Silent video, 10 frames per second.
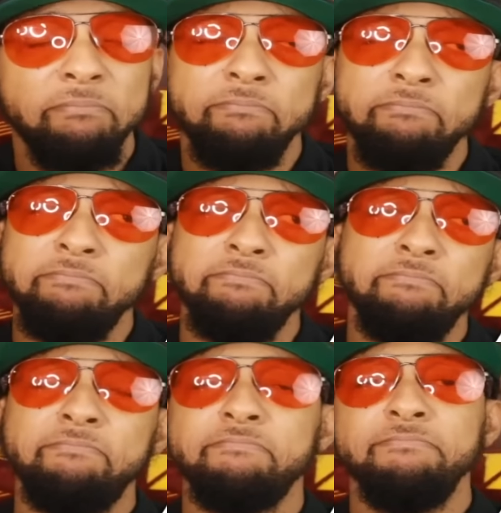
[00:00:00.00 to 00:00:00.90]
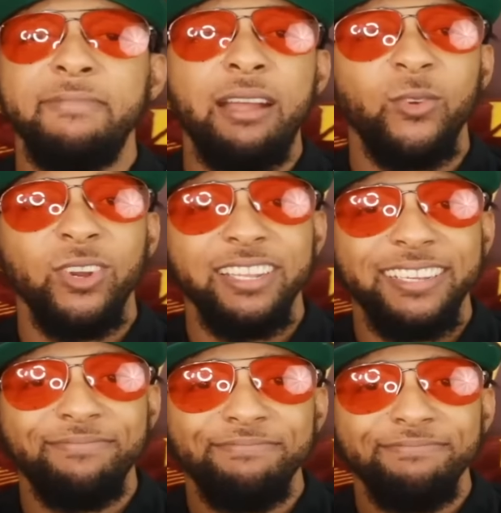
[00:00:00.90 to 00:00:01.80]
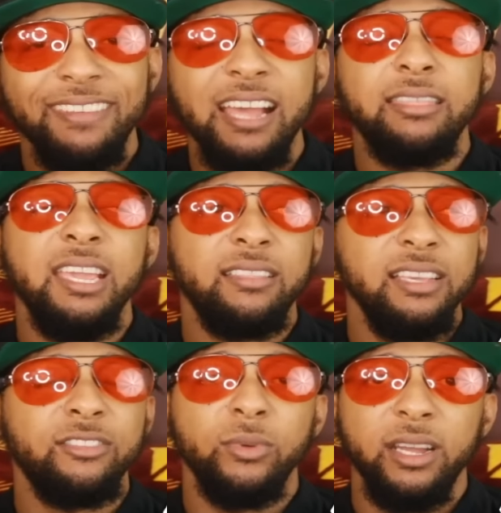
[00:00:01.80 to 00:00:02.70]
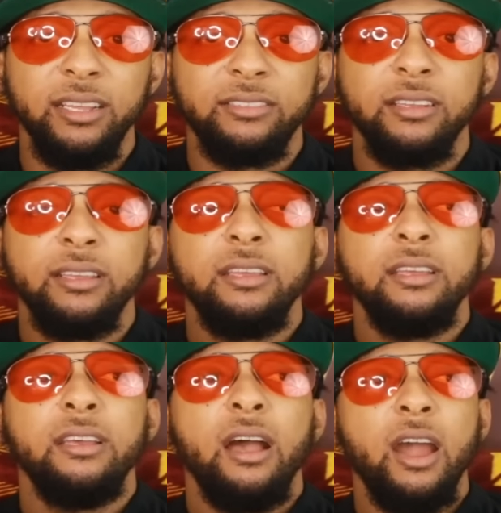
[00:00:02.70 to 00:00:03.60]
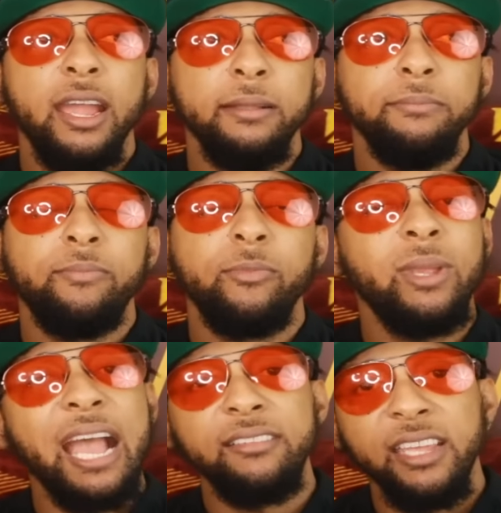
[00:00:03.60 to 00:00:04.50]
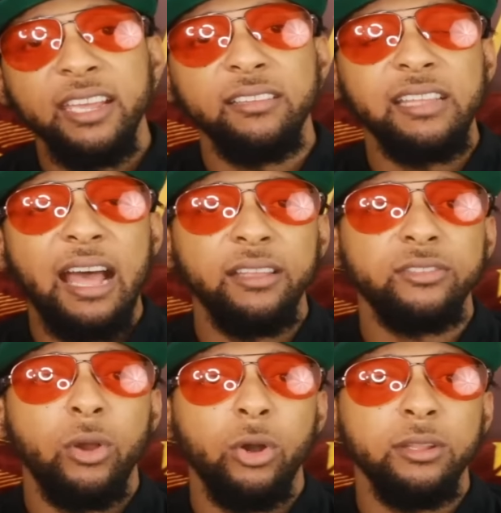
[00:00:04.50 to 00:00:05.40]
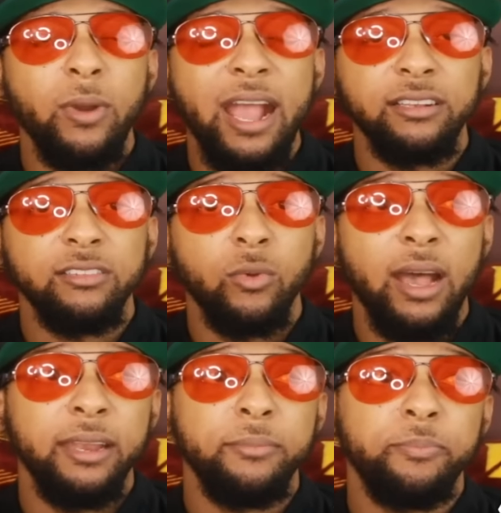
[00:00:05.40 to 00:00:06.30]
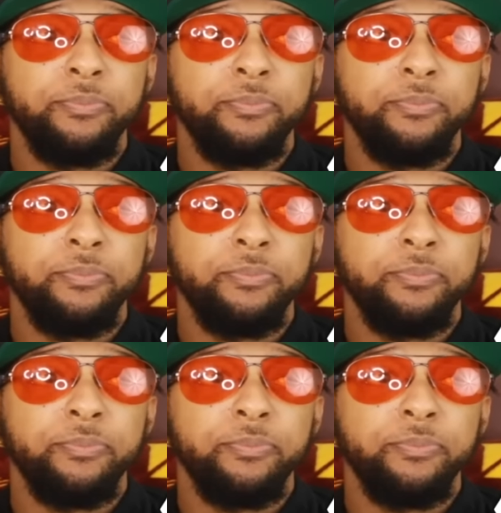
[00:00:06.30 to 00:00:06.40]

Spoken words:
Not really. I think this was, all right, we got Zane Gonzalez on the practice squad.